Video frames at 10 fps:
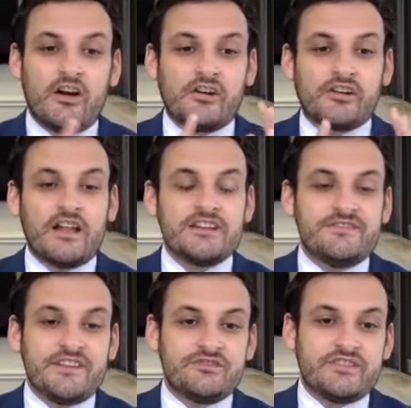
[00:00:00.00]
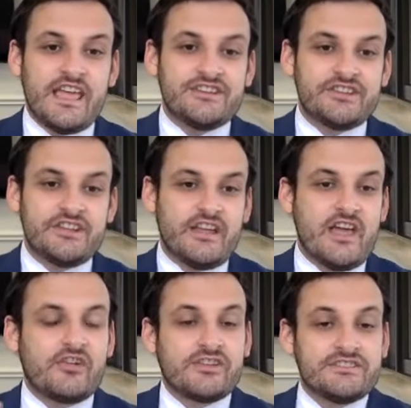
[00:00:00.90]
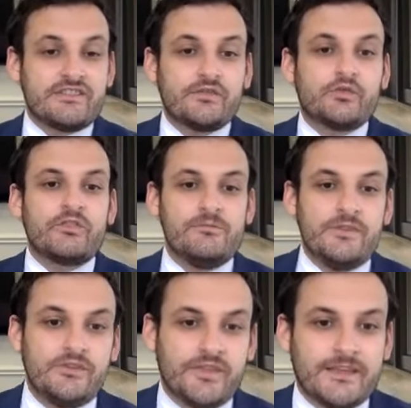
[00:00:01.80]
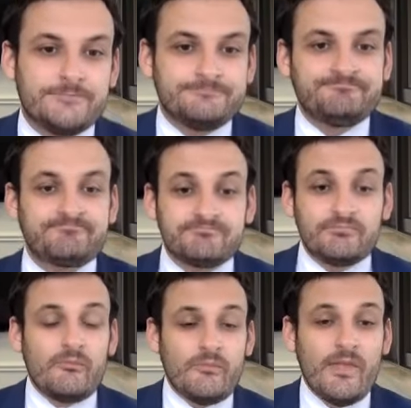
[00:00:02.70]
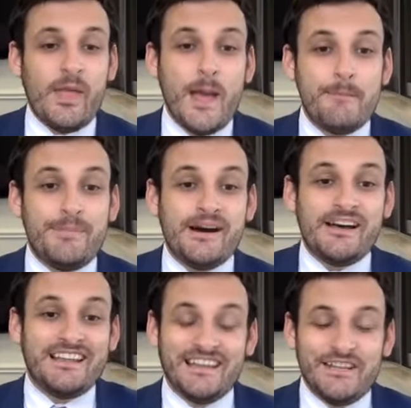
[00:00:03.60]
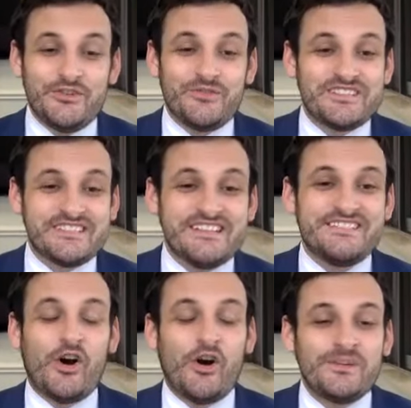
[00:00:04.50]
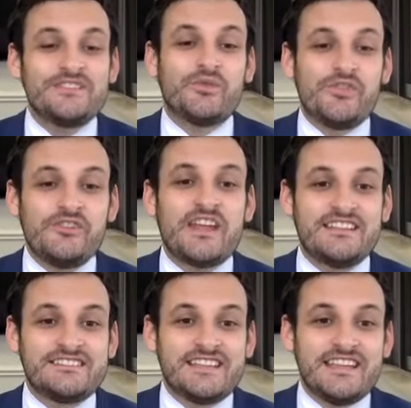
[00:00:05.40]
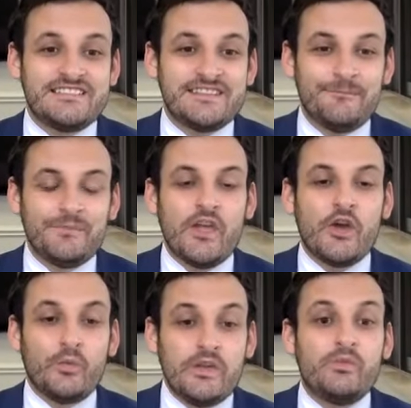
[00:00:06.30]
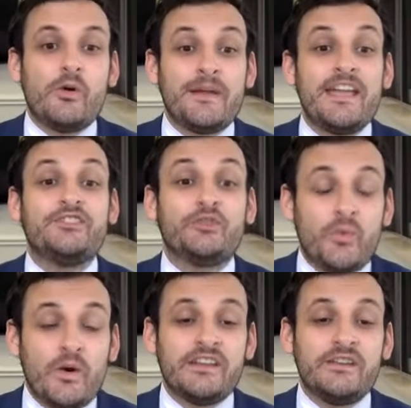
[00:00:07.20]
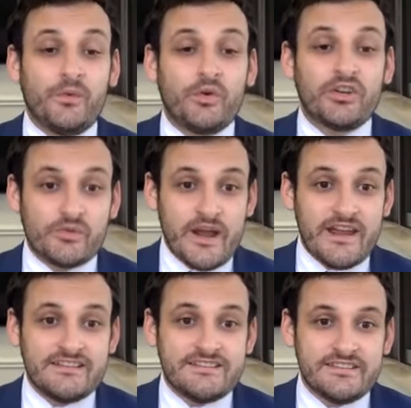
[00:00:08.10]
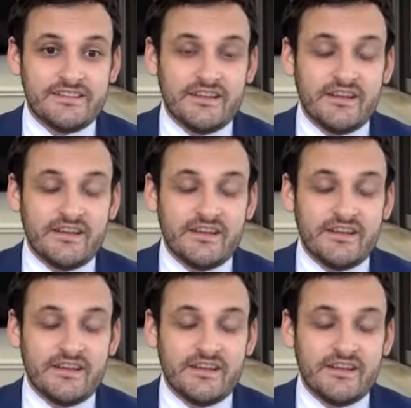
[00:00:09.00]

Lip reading: our College of Education, and our Conservatory of Music. But Lynn University is the only school in the United States. We will pay 24 credits